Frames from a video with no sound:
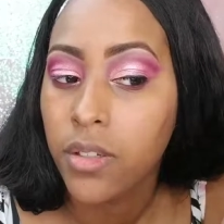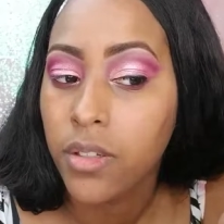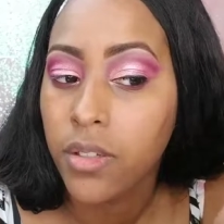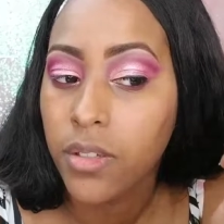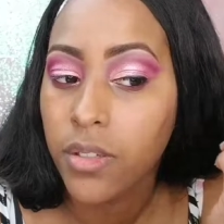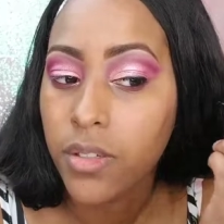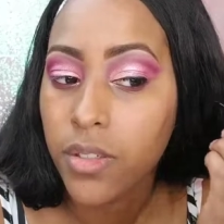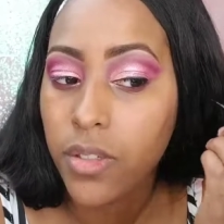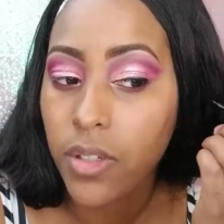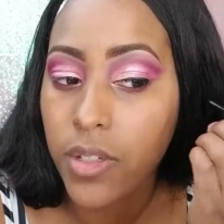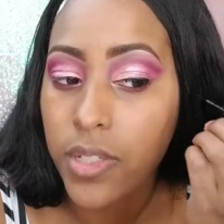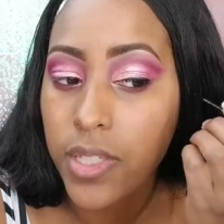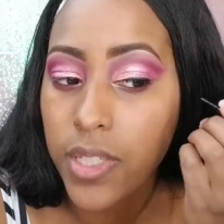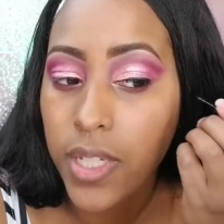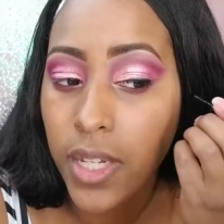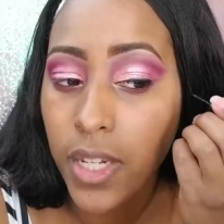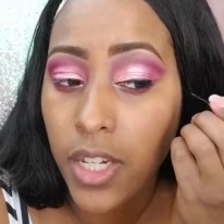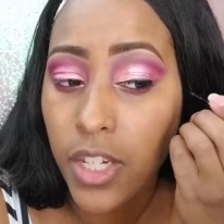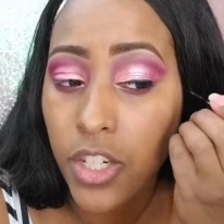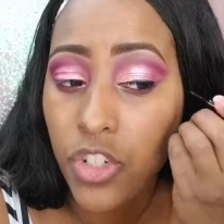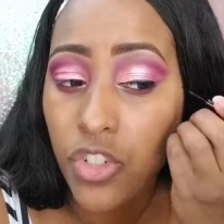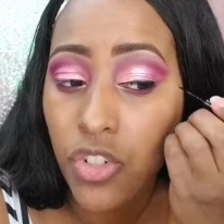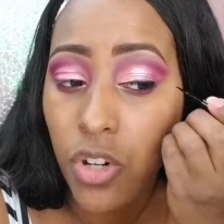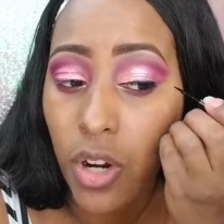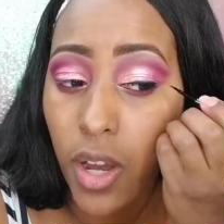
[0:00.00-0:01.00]
So let's kind
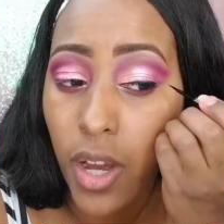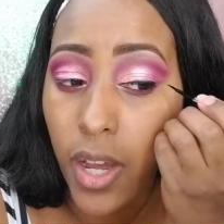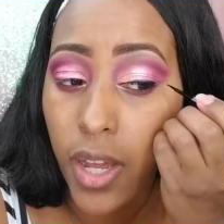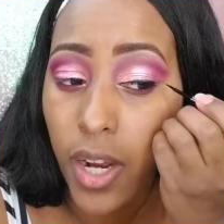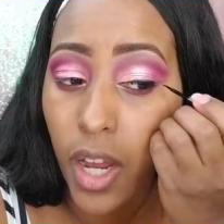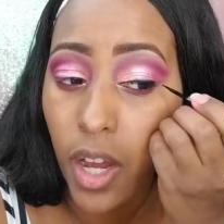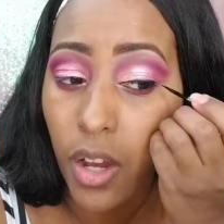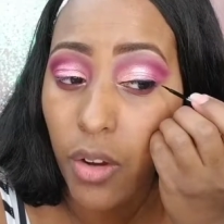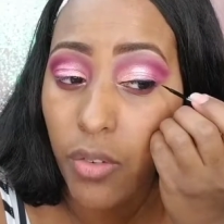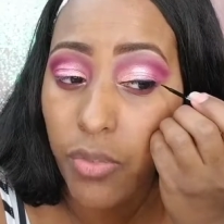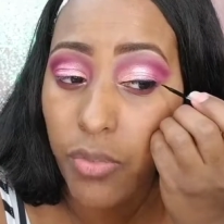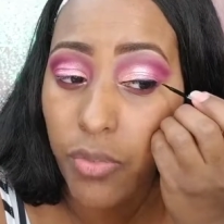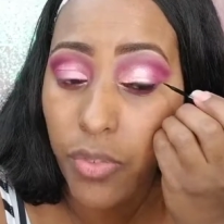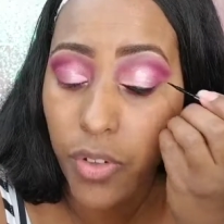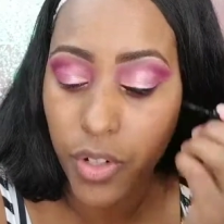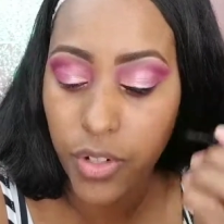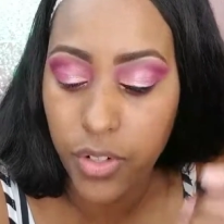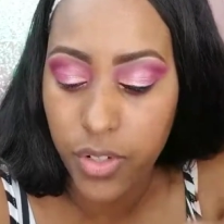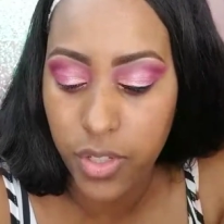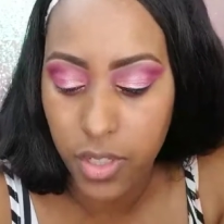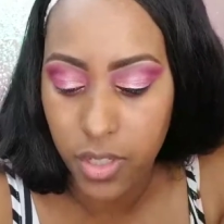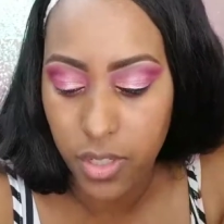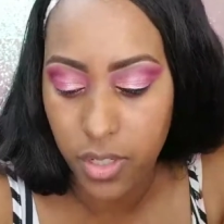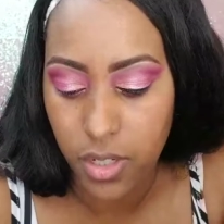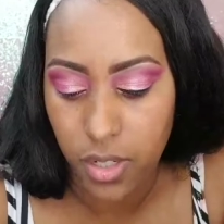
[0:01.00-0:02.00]
of draw it out
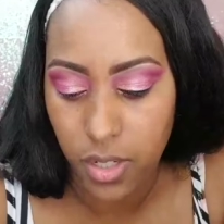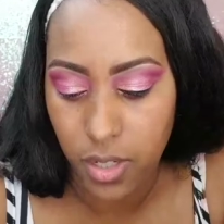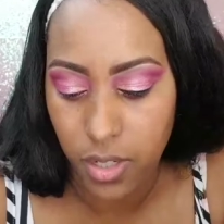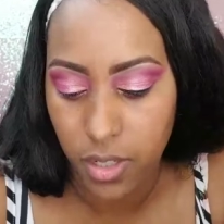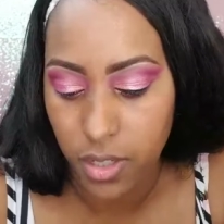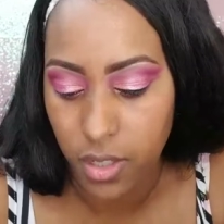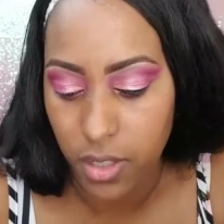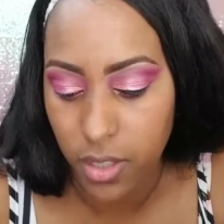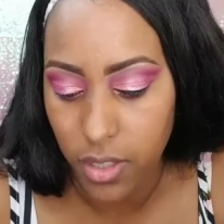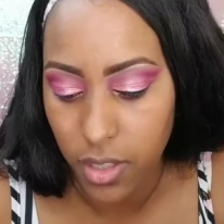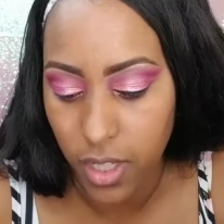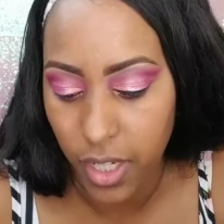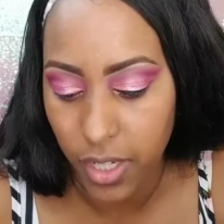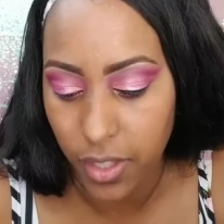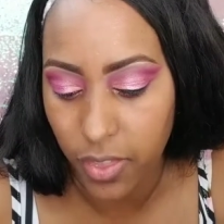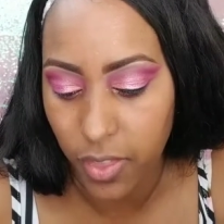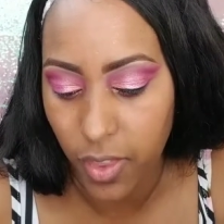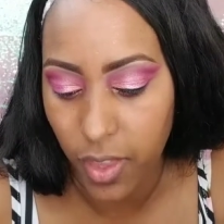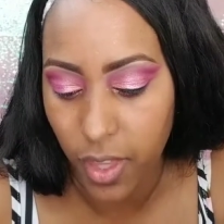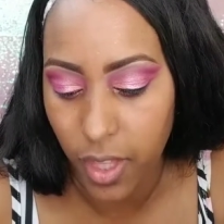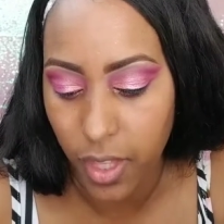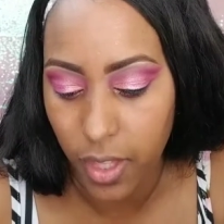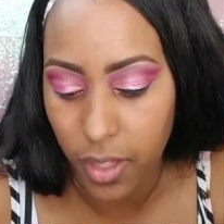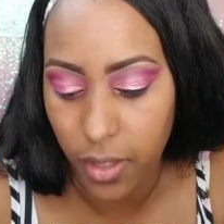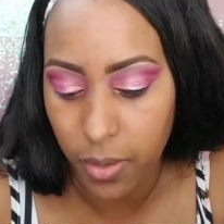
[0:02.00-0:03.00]
first, like
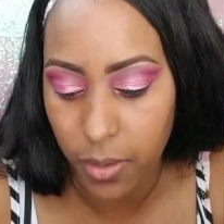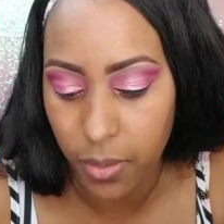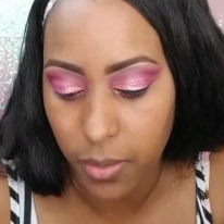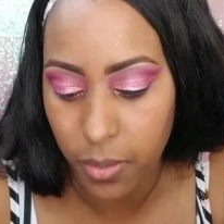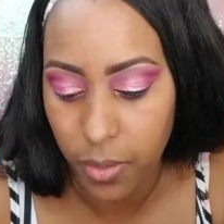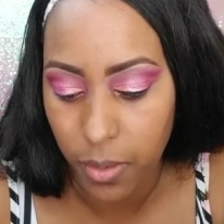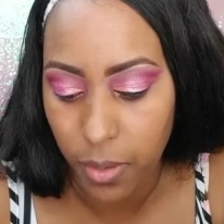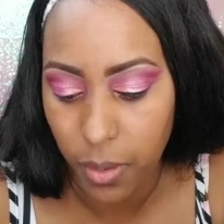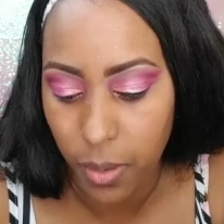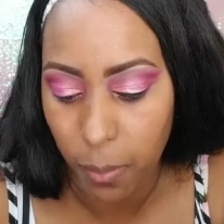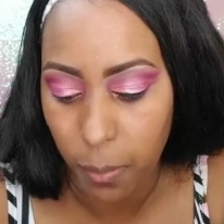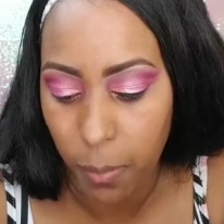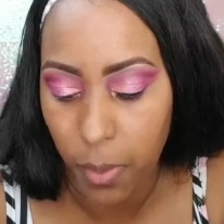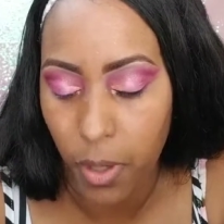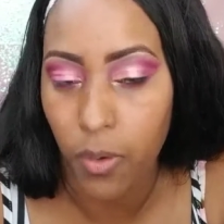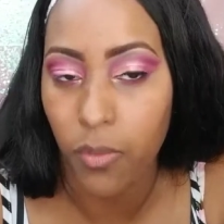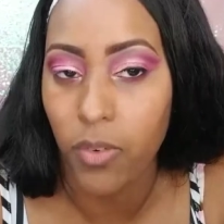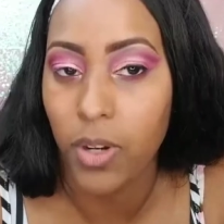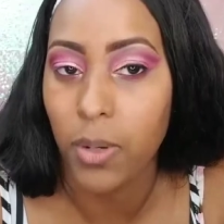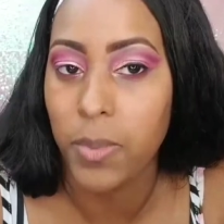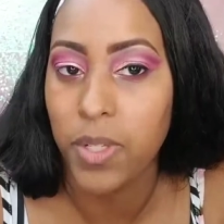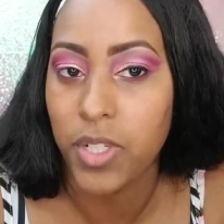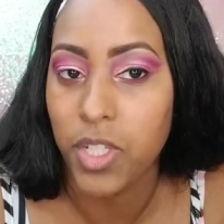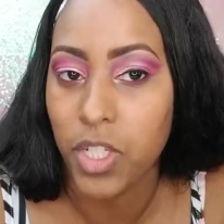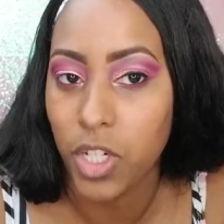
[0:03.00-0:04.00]
the
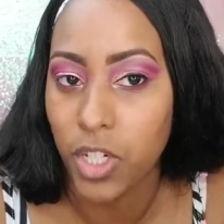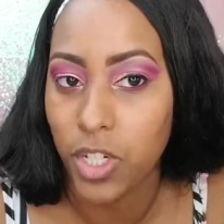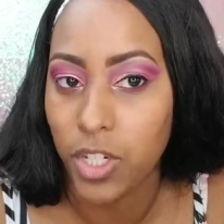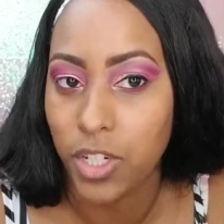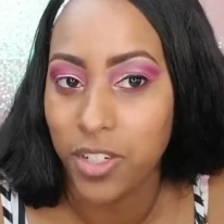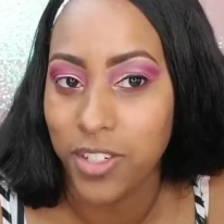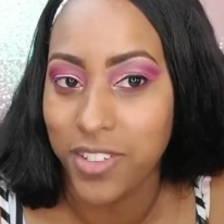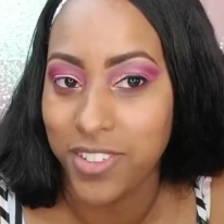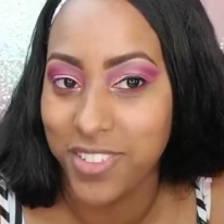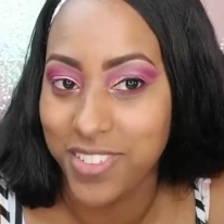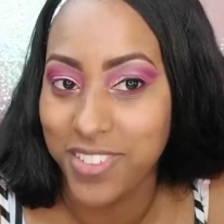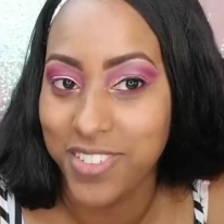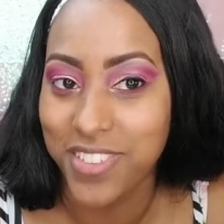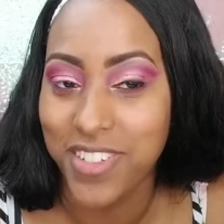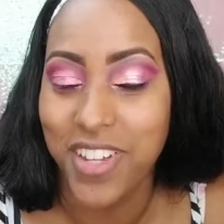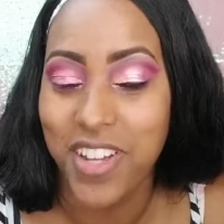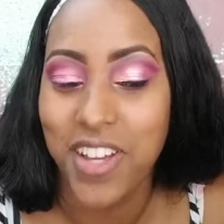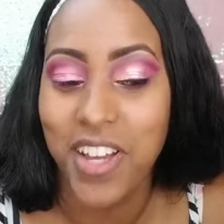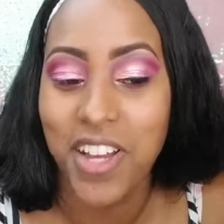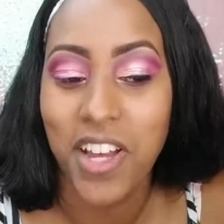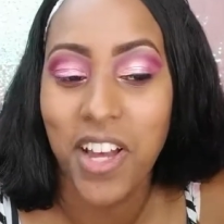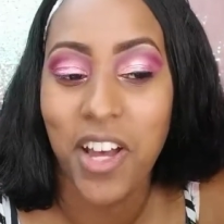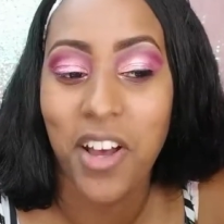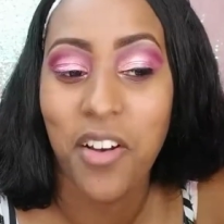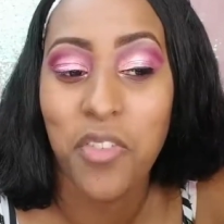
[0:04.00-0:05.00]
perimeter
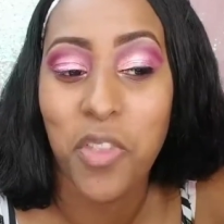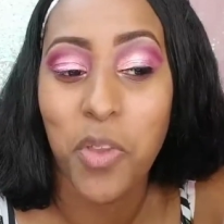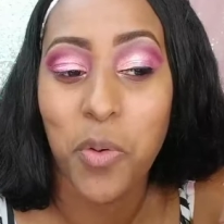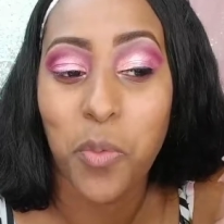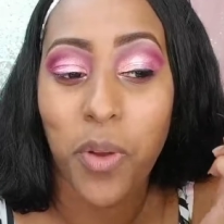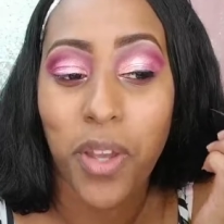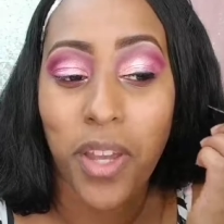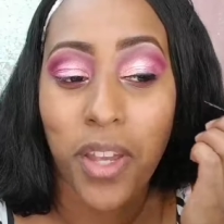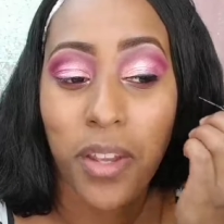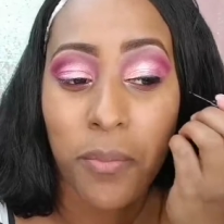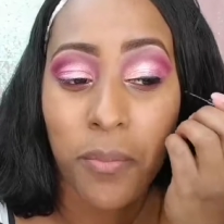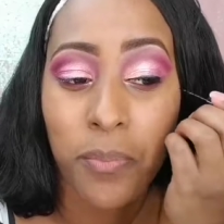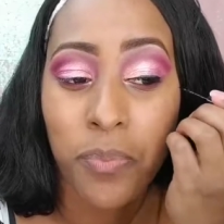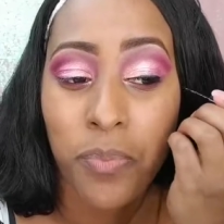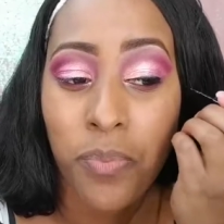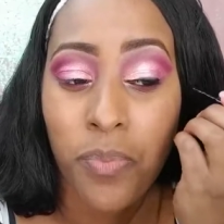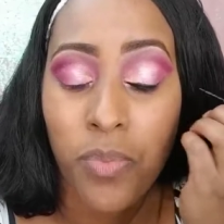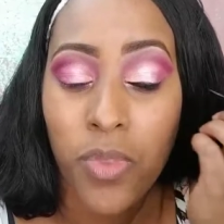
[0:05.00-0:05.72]
of the wing.